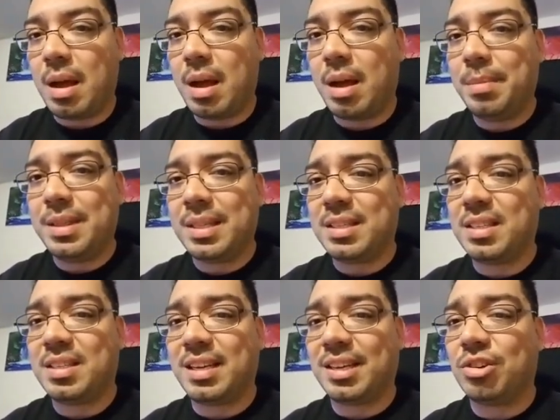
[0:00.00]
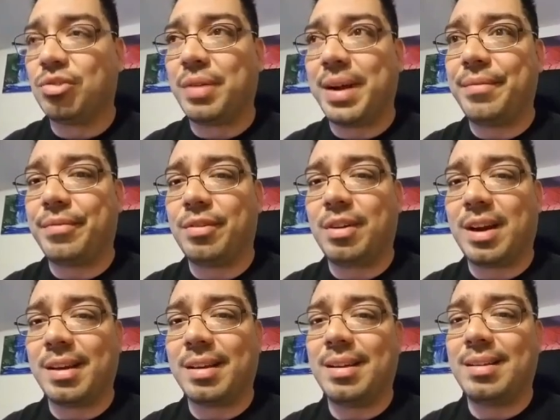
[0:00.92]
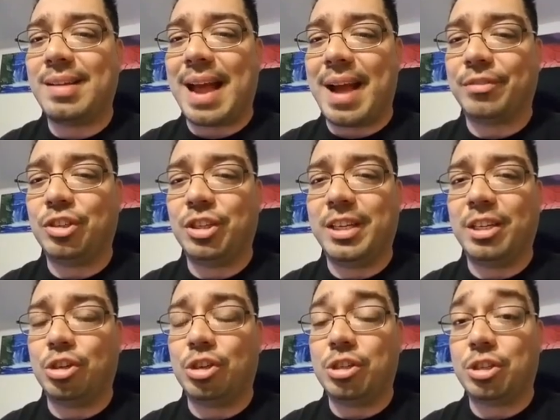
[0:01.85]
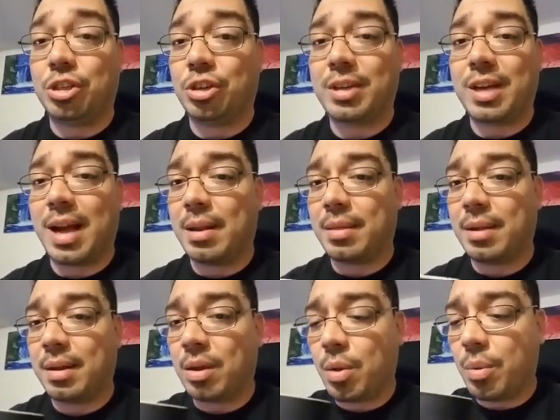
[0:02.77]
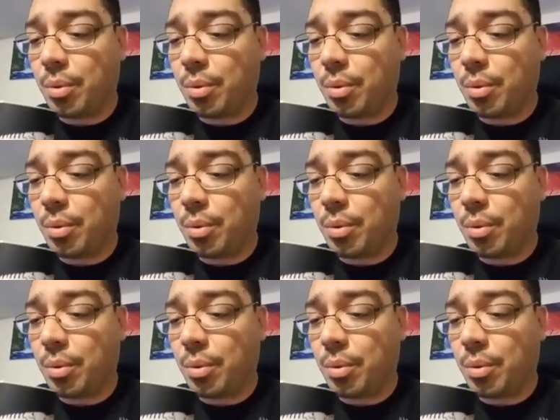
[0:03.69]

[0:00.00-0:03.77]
But this is like great for like an after dinner dessert kind of thing.